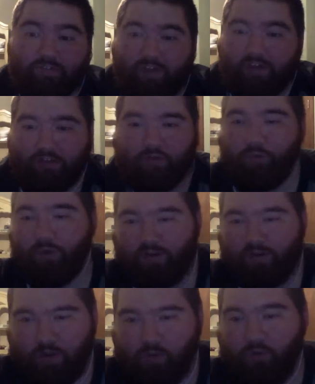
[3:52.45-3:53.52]
I could do
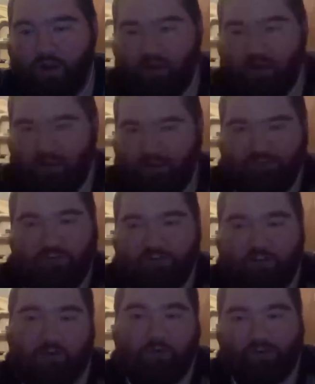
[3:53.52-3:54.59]
whatever I wanted, and I could turn it
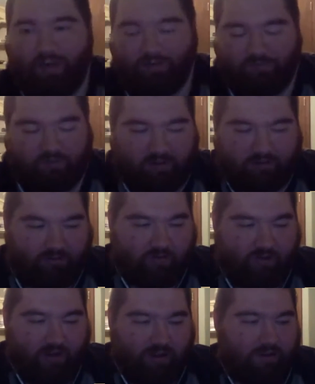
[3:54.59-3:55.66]
into a class for an extra
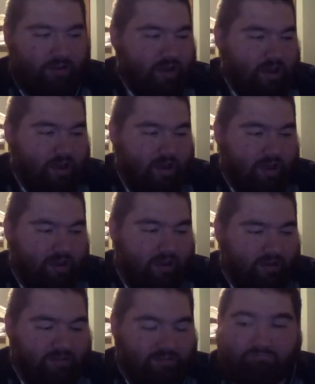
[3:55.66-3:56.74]
credit. And
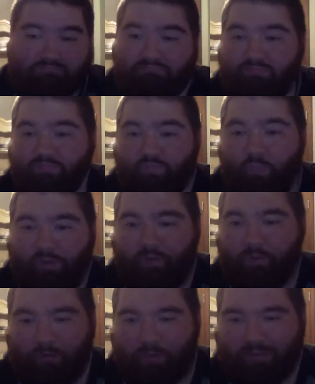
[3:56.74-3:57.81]
I went to
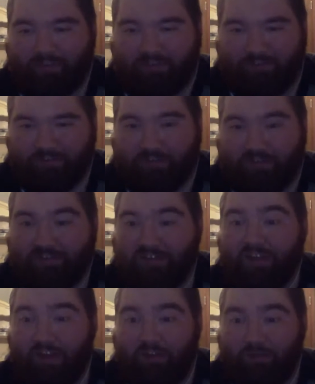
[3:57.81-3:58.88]
one of my teachers, and I said,
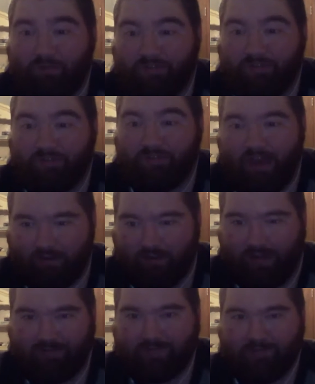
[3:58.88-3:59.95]
"Can I do a scouting
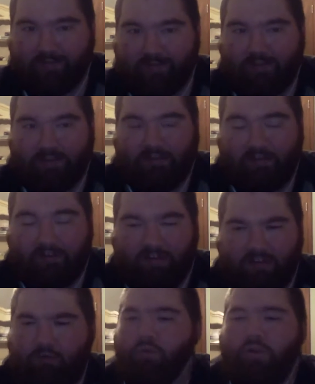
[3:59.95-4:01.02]
class?"
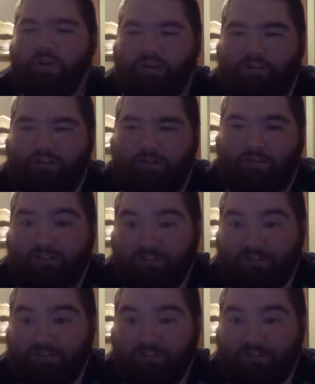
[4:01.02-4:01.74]
And they go, "What are you going to do?"